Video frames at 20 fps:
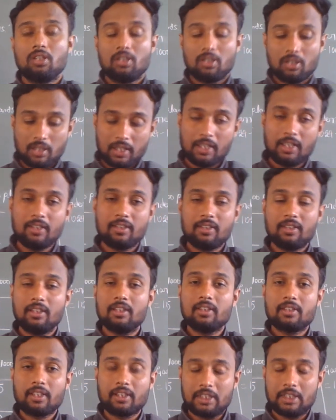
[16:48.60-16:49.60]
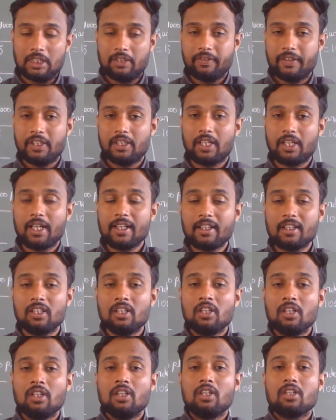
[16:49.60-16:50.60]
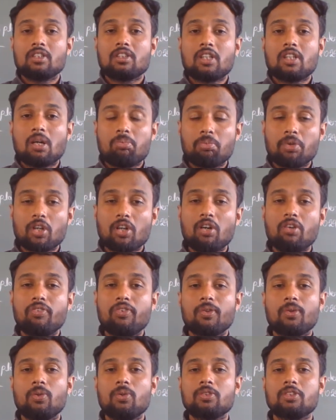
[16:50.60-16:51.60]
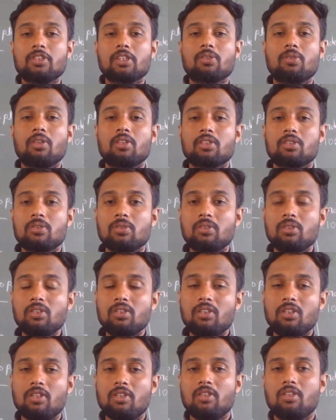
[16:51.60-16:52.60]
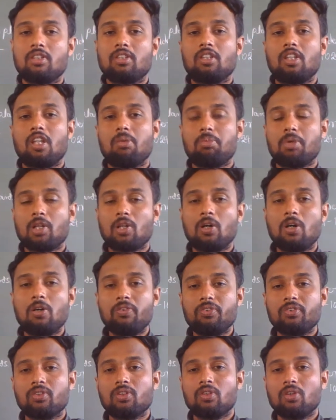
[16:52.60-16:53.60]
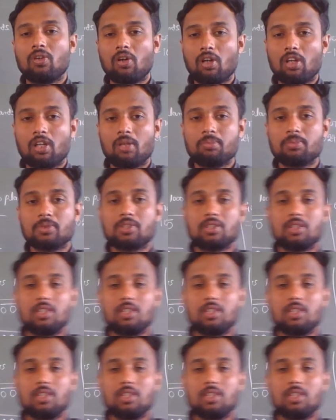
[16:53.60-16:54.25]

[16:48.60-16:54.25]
trees in such a way that number of rows equals to number of columns.